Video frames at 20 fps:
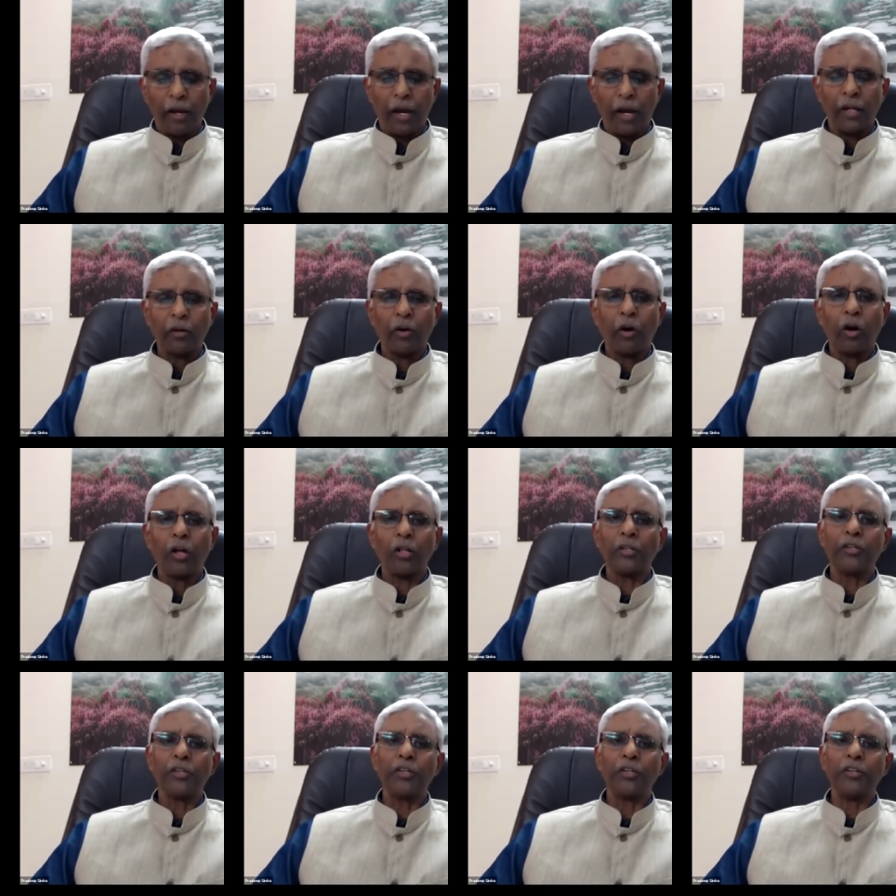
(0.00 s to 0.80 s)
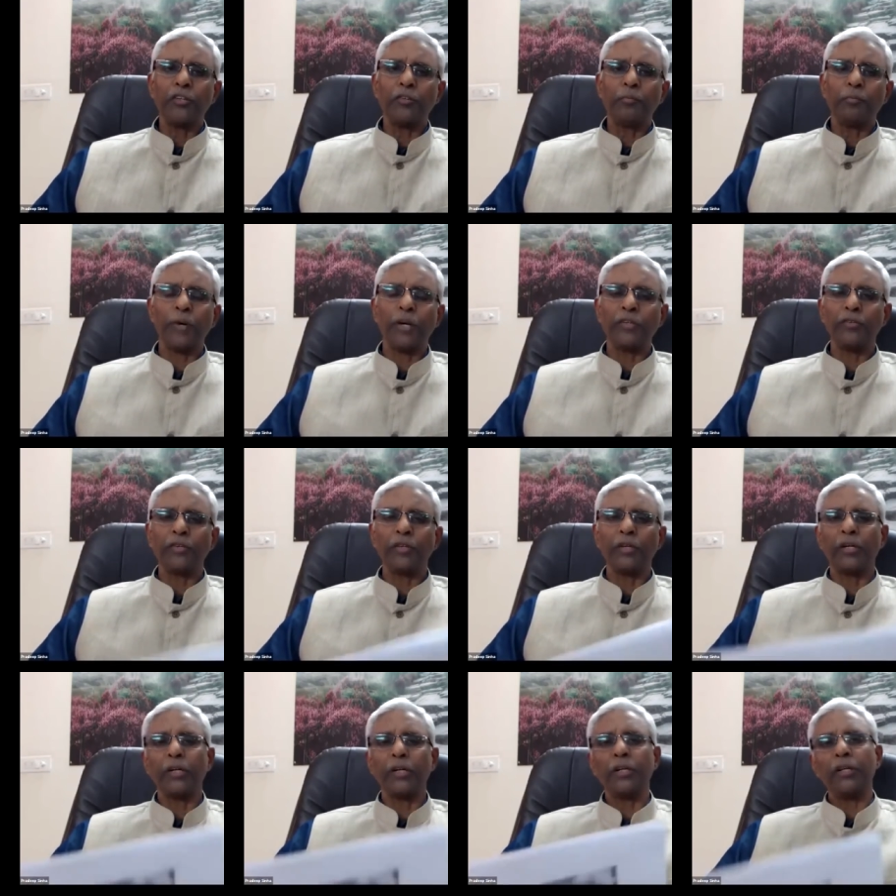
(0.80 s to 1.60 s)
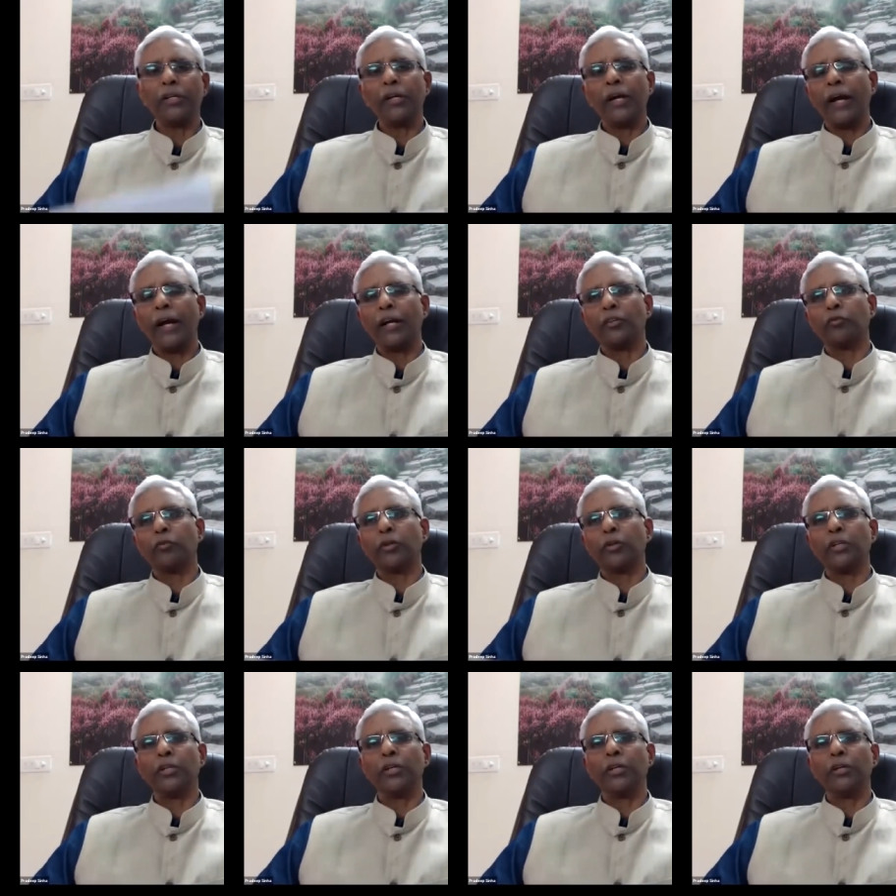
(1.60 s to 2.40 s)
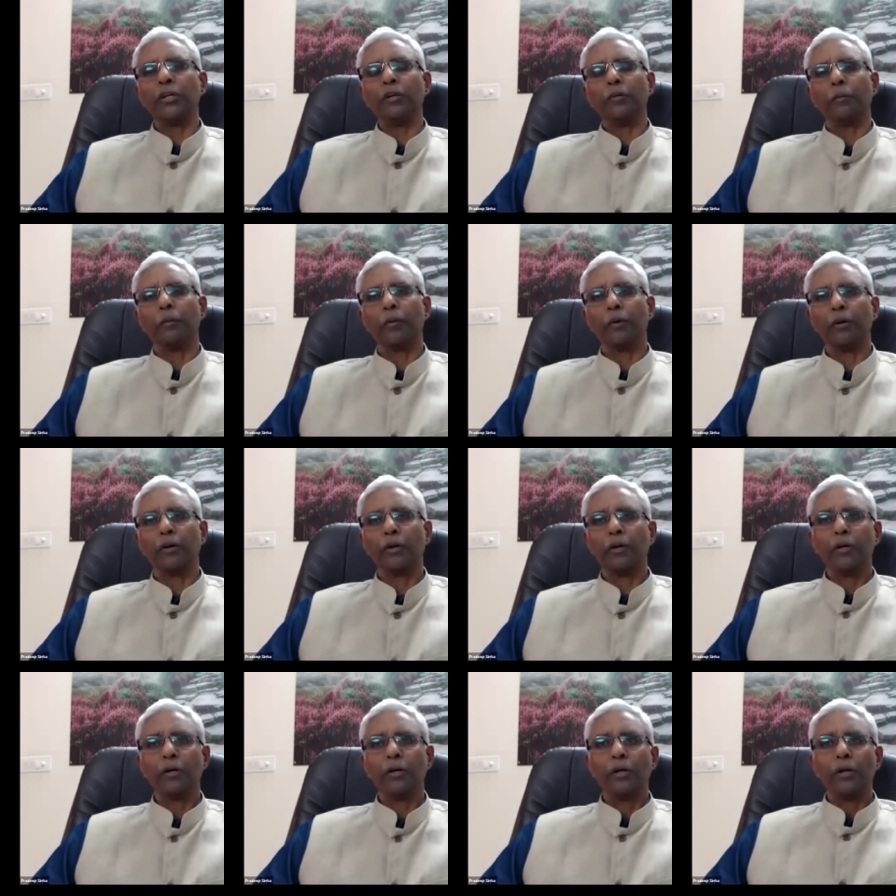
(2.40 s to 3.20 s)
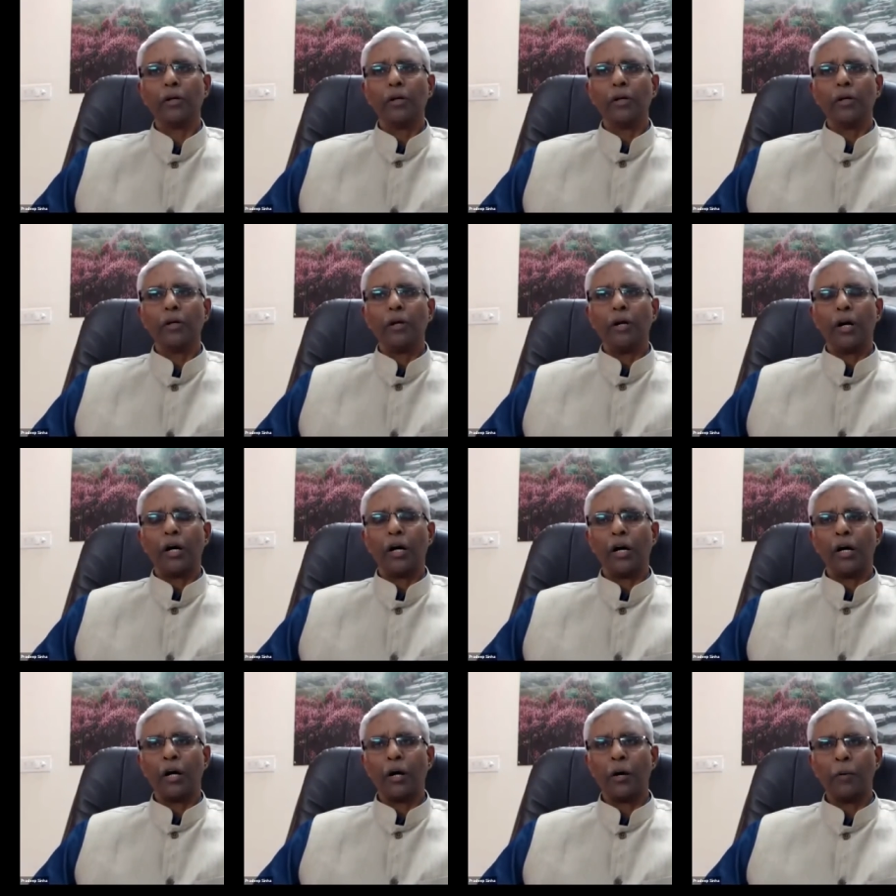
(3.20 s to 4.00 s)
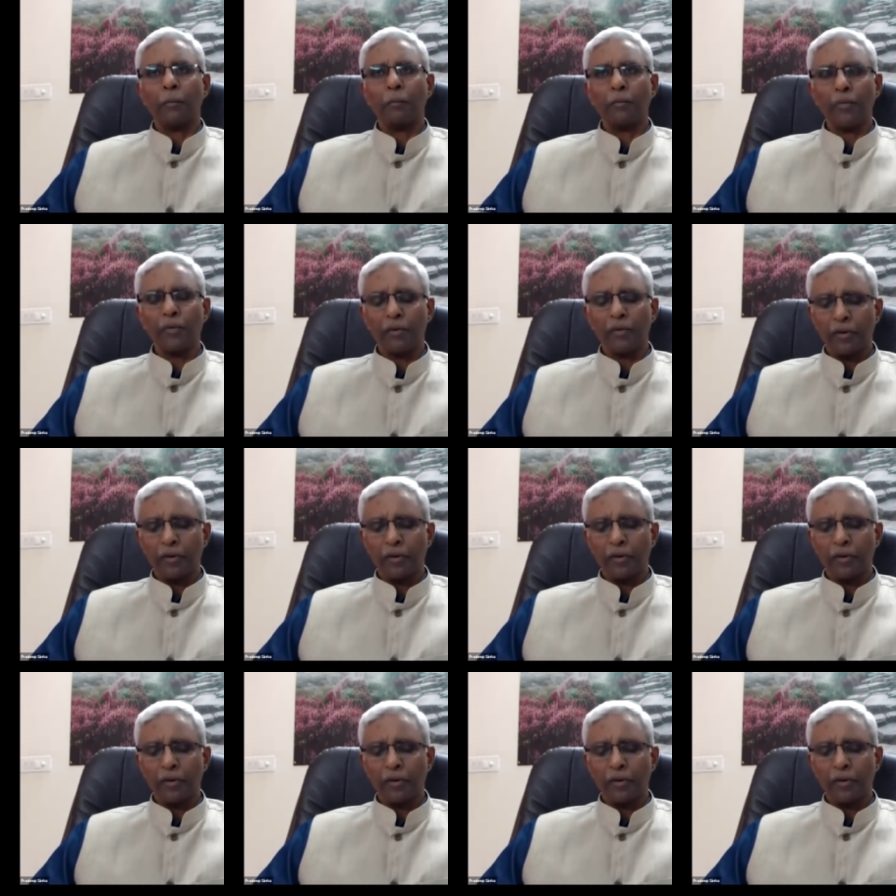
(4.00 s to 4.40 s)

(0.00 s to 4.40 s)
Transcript: And all these basically actually uh,